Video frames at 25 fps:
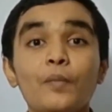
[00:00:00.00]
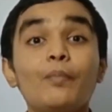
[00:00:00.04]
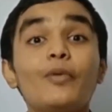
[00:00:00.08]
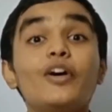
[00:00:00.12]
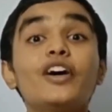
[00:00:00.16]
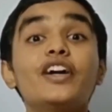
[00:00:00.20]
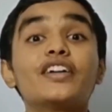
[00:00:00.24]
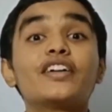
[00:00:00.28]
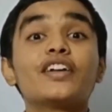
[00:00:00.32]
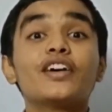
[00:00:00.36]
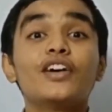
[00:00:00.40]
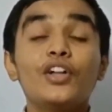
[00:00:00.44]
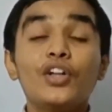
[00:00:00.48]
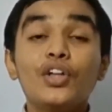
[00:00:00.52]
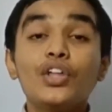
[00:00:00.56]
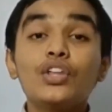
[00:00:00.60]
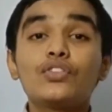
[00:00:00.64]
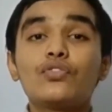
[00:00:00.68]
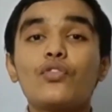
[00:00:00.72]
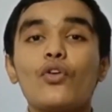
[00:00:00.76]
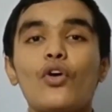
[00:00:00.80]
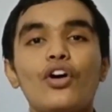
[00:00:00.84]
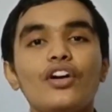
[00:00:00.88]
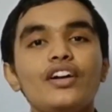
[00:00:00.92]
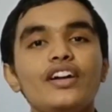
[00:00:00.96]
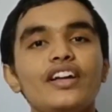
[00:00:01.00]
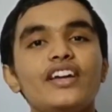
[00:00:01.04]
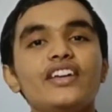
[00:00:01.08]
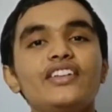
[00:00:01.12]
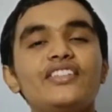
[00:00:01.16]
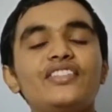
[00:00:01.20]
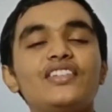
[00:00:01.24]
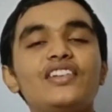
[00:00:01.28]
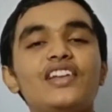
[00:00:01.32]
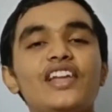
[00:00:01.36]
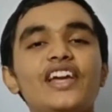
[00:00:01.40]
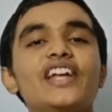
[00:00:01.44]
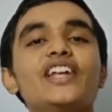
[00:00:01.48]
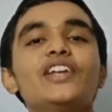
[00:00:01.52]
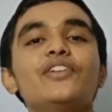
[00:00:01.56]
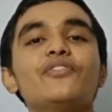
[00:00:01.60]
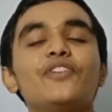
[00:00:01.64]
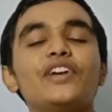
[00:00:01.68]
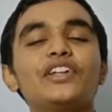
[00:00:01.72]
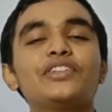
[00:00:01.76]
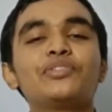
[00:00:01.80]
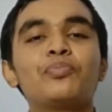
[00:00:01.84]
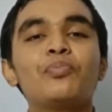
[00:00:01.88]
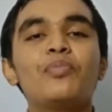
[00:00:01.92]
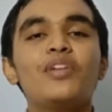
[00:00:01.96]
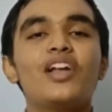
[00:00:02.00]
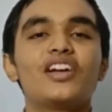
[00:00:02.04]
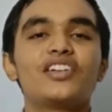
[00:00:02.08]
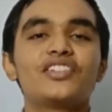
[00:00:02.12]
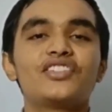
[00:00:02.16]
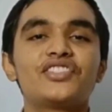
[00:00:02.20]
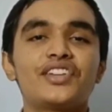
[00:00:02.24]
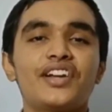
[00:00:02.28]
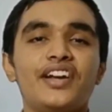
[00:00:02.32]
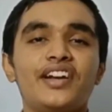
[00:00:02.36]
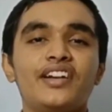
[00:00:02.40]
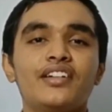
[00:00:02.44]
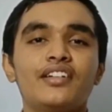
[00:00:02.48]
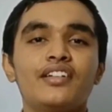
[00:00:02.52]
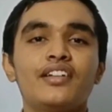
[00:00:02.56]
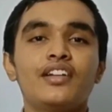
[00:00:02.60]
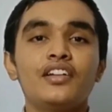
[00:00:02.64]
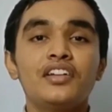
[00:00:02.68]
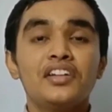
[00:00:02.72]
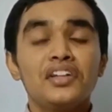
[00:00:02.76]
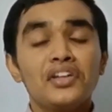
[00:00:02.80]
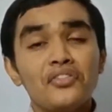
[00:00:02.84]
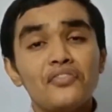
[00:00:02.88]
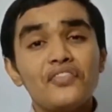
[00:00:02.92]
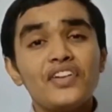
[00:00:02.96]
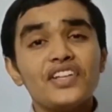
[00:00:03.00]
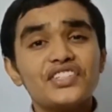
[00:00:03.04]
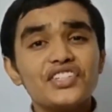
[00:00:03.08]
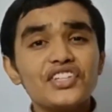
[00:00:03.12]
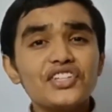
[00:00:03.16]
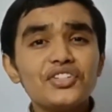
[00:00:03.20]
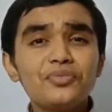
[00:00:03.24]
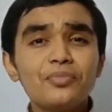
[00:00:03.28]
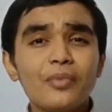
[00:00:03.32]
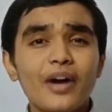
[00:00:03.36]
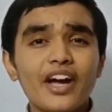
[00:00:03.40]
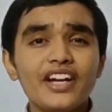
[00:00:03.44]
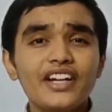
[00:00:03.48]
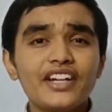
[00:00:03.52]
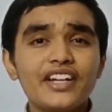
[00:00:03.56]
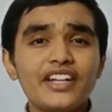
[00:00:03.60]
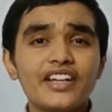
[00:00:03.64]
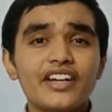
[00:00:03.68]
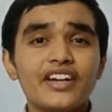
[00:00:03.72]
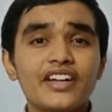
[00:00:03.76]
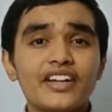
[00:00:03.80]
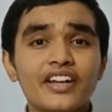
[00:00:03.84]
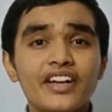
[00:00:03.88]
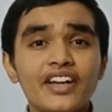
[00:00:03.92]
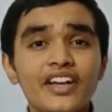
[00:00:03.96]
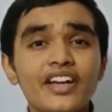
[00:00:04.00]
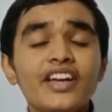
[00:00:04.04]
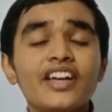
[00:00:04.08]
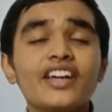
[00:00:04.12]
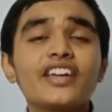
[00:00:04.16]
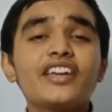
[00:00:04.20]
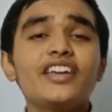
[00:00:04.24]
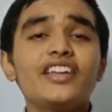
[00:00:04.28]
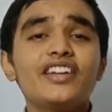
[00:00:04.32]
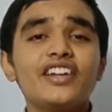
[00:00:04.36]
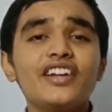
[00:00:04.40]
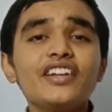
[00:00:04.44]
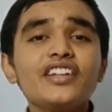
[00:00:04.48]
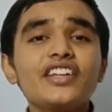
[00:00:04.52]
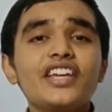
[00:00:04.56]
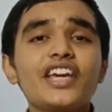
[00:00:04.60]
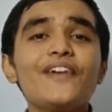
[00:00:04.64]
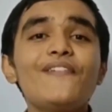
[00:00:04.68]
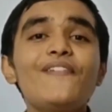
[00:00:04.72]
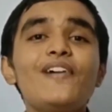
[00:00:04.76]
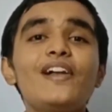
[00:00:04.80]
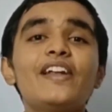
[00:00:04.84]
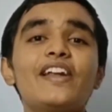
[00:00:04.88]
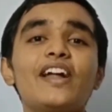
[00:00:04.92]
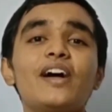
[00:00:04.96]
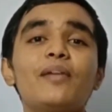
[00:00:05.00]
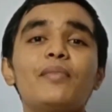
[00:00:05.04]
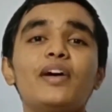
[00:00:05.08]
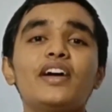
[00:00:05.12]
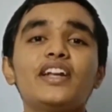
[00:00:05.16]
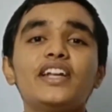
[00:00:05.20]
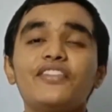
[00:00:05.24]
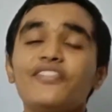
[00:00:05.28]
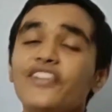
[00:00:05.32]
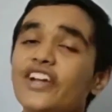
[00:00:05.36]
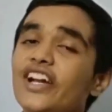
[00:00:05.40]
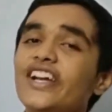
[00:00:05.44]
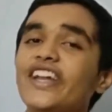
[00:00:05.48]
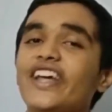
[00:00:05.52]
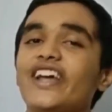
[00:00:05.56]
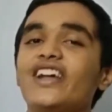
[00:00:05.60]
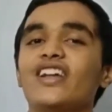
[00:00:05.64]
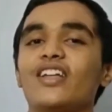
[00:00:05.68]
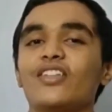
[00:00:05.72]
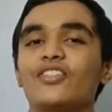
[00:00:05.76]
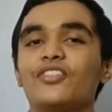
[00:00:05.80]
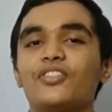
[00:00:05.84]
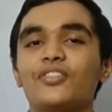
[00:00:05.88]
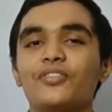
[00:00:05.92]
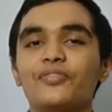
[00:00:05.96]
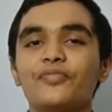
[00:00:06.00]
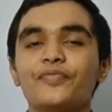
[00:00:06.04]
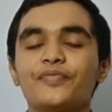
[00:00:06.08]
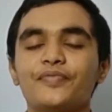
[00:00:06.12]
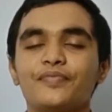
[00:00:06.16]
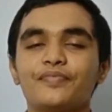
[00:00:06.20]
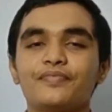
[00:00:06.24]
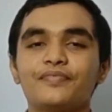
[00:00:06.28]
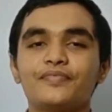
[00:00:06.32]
But sword is linked with bloodshed. Which is mightier? Kiran Keval Ramani will tell us.